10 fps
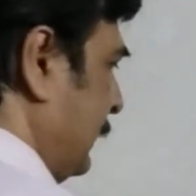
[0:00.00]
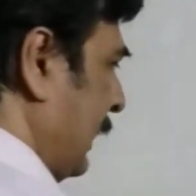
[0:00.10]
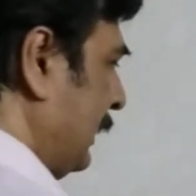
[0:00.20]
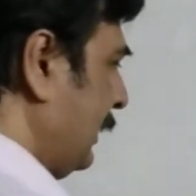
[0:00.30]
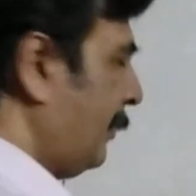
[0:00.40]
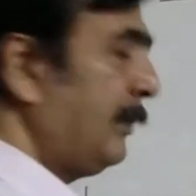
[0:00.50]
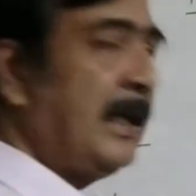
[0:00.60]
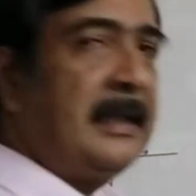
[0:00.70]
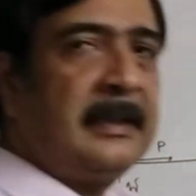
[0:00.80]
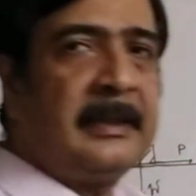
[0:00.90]
tan
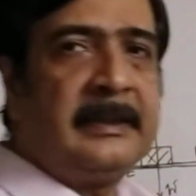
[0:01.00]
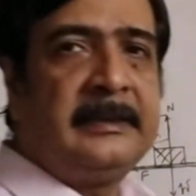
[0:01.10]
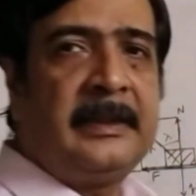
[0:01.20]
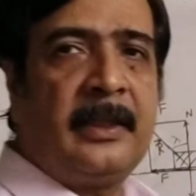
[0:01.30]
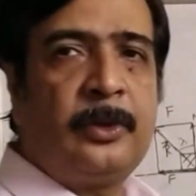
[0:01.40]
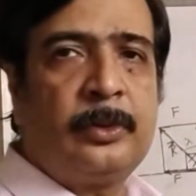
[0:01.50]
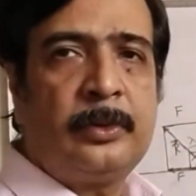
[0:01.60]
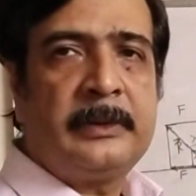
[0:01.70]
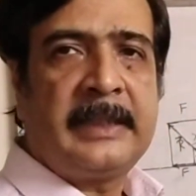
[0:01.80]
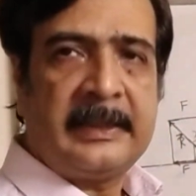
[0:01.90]
lambda is equal to
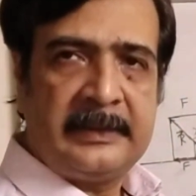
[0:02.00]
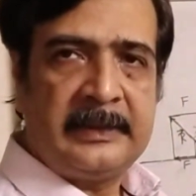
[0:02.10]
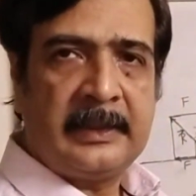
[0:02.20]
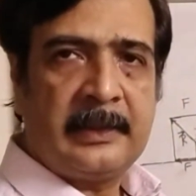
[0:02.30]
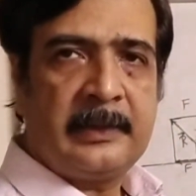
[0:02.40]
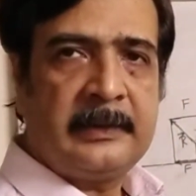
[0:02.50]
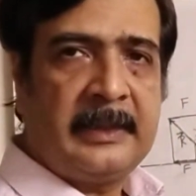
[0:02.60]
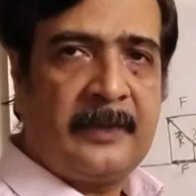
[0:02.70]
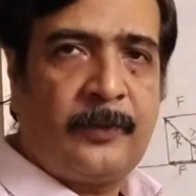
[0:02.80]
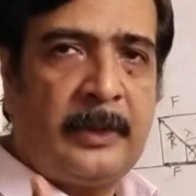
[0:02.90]
tan theta.
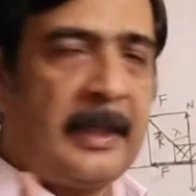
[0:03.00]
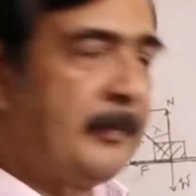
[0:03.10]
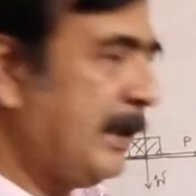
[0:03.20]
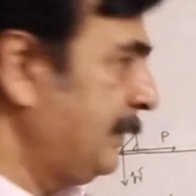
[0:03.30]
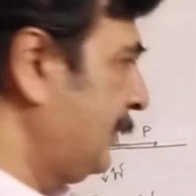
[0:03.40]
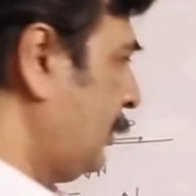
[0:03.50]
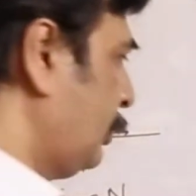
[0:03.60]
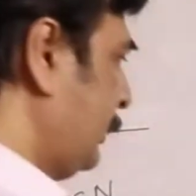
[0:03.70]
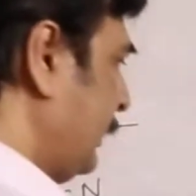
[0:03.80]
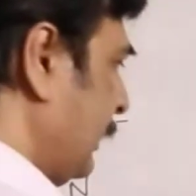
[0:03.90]
Therefore lambda is equal to
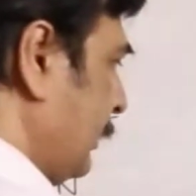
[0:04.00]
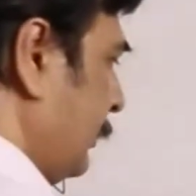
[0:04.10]
theta.